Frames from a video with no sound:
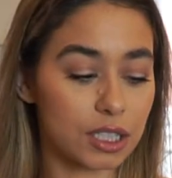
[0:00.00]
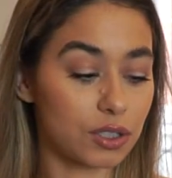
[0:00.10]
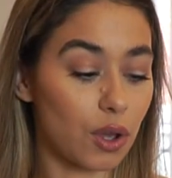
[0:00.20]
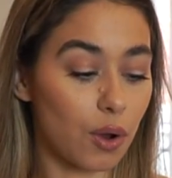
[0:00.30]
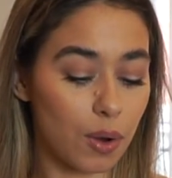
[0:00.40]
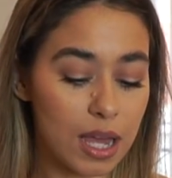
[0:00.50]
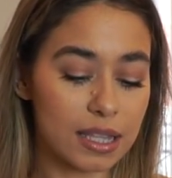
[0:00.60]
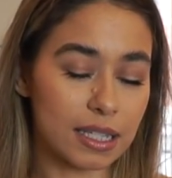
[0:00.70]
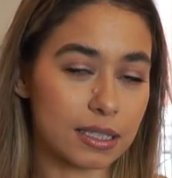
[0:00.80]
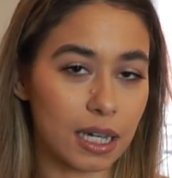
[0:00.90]
So
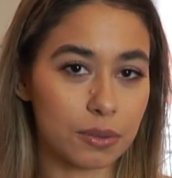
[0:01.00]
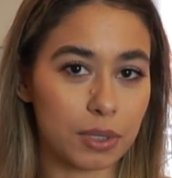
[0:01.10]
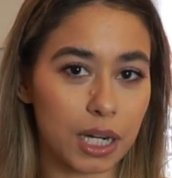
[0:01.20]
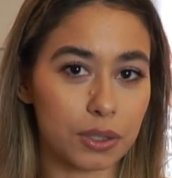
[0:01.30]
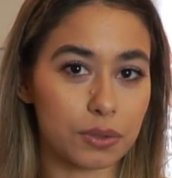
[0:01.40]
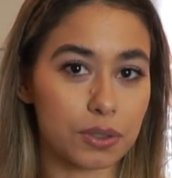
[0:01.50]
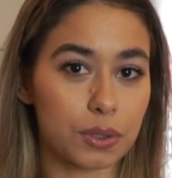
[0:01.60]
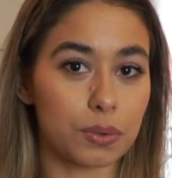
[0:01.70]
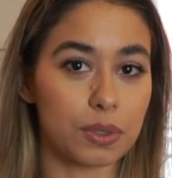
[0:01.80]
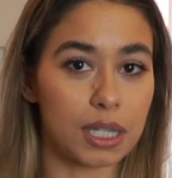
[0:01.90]
that's kind of what I use
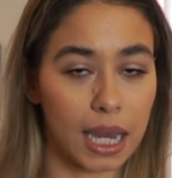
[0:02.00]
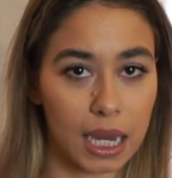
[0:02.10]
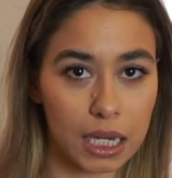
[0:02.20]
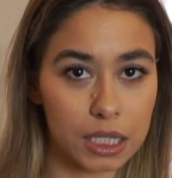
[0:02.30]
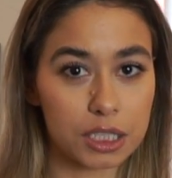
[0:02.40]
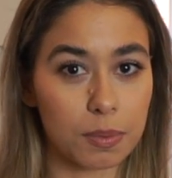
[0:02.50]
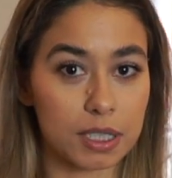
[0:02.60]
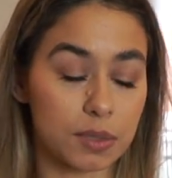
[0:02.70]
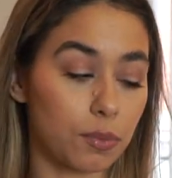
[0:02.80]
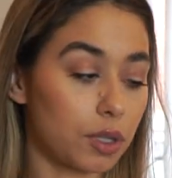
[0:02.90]
to gauge my
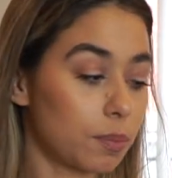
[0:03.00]
smoothie